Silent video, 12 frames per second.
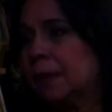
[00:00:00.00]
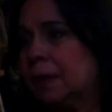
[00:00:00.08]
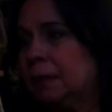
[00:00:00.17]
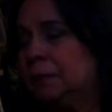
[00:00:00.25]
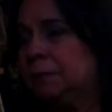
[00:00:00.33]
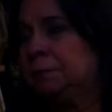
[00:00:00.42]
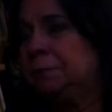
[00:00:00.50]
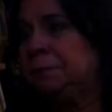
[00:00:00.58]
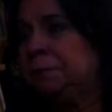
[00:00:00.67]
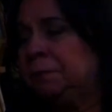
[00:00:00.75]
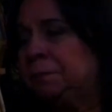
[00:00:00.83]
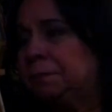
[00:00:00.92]
you know,
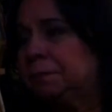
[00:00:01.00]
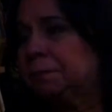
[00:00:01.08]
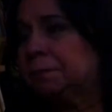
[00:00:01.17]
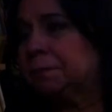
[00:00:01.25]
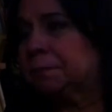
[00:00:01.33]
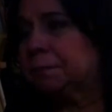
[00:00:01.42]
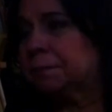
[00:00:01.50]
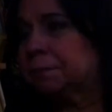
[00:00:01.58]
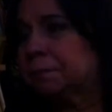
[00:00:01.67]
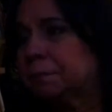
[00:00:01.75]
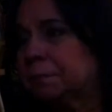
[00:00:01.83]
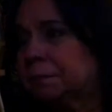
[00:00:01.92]
uh, you,
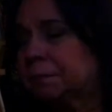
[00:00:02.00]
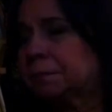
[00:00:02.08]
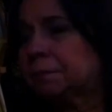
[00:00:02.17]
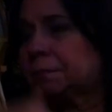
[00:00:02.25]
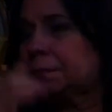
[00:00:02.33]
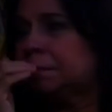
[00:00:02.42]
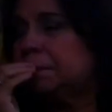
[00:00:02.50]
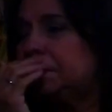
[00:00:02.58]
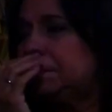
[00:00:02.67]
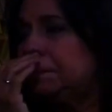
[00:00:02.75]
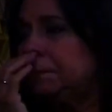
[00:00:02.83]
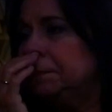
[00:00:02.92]
I have
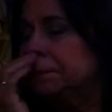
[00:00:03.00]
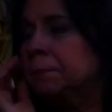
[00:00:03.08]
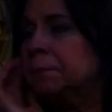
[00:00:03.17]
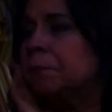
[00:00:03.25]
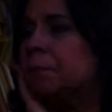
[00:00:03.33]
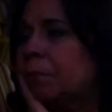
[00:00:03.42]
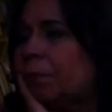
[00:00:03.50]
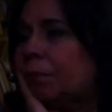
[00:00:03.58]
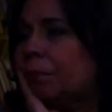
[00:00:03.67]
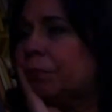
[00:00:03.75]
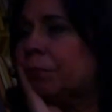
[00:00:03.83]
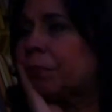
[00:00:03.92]
one last question,
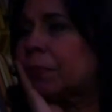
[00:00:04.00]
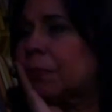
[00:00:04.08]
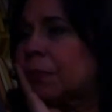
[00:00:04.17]
and uh,